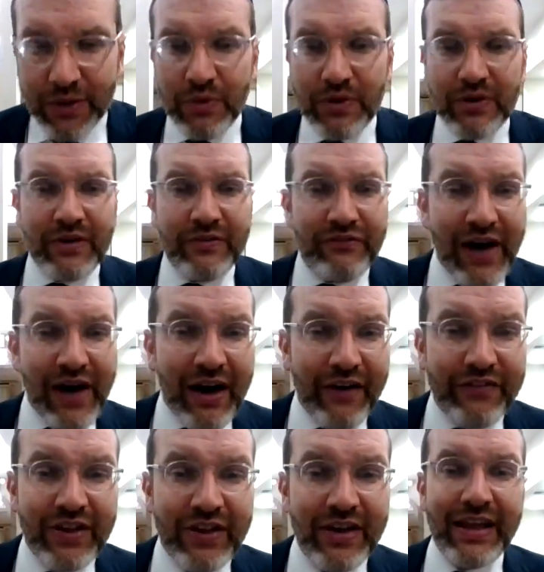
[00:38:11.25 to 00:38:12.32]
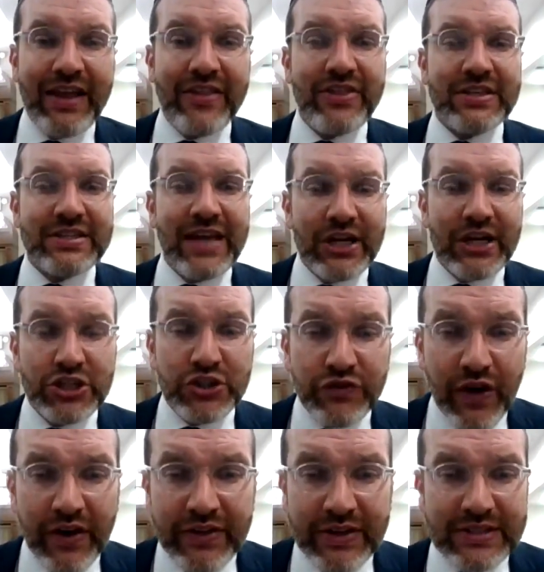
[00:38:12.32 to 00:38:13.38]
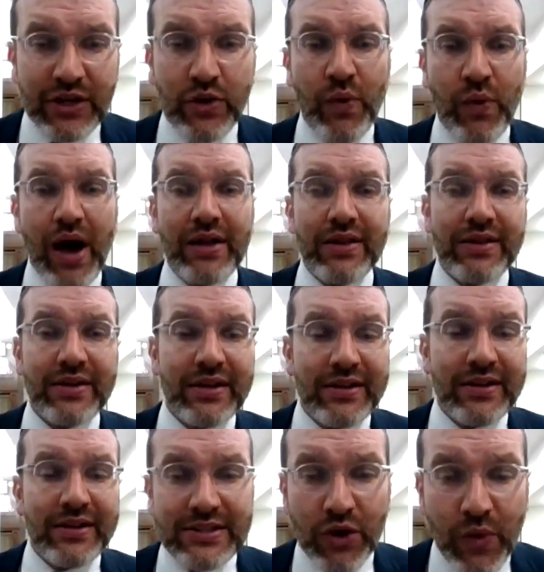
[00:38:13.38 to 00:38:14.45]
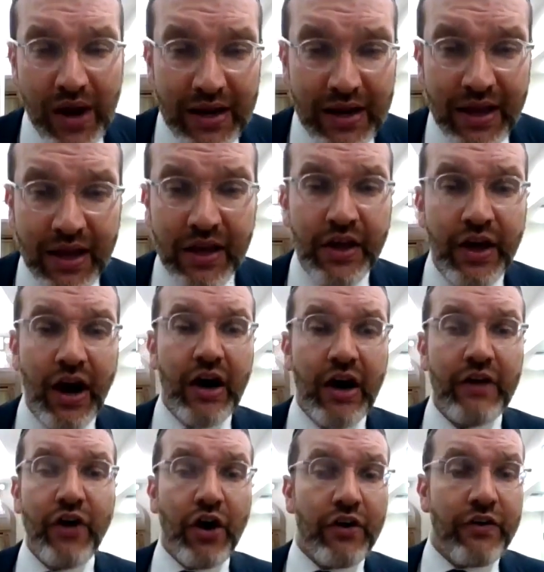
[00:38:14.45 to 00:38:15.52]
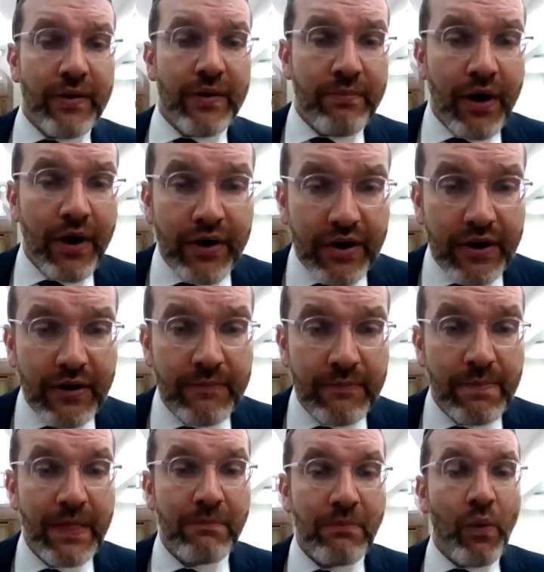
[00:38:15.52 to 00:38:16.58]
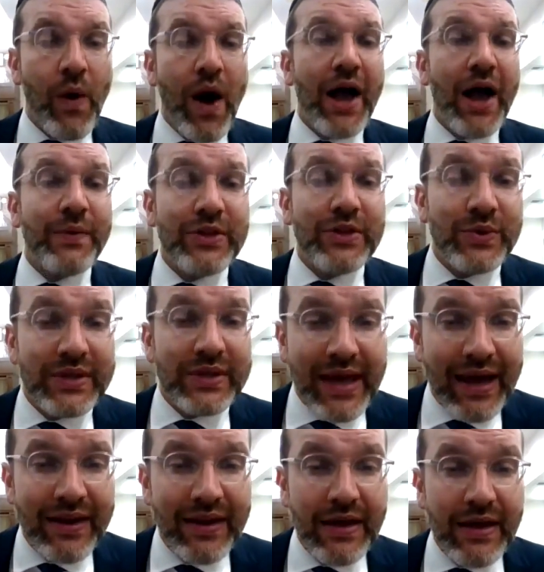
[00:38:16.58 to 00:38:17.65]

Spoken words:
We're involved in this hashva, this equality, this equating of Ar and Baruch. But why are we doing that?